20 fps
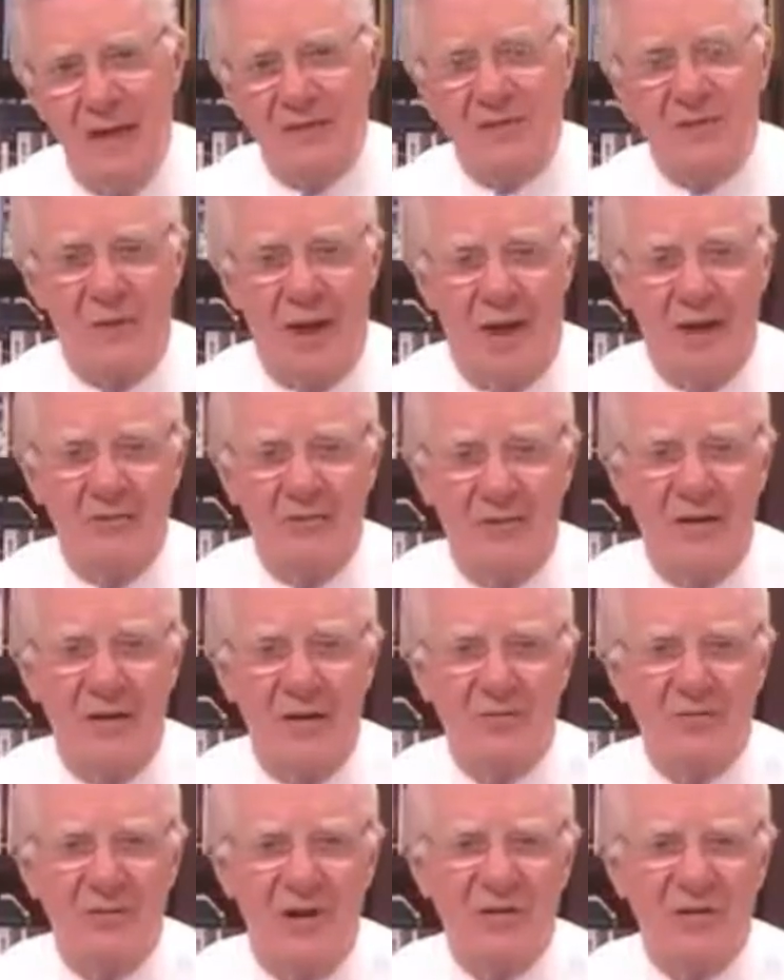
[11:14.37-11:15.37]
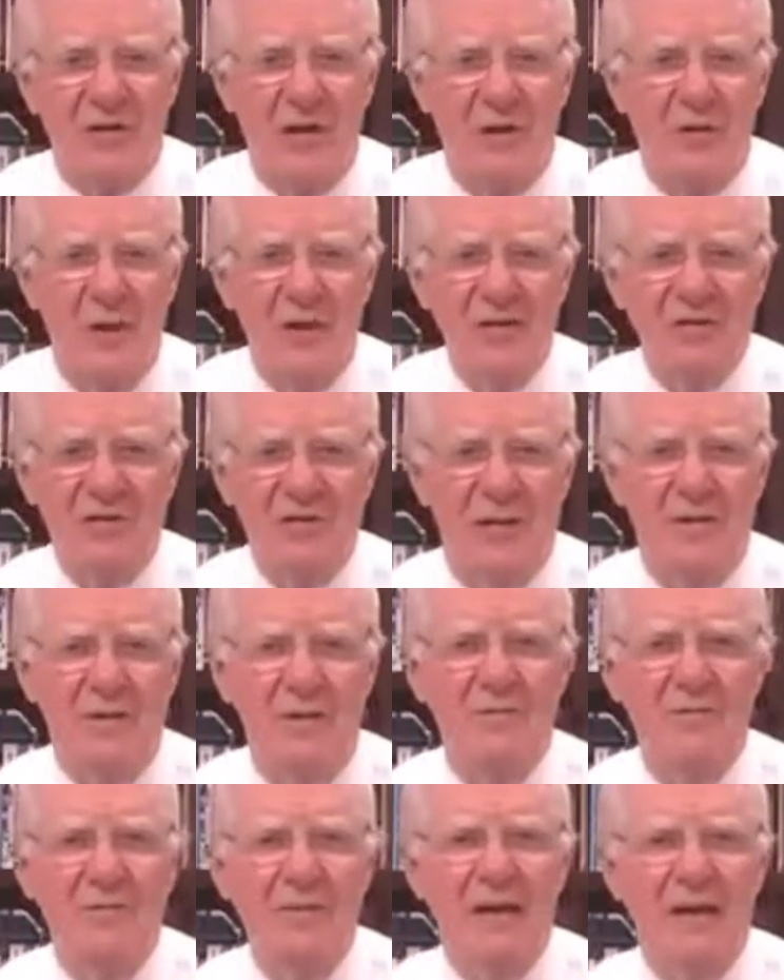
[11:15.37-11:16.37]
That's rather an interesting question.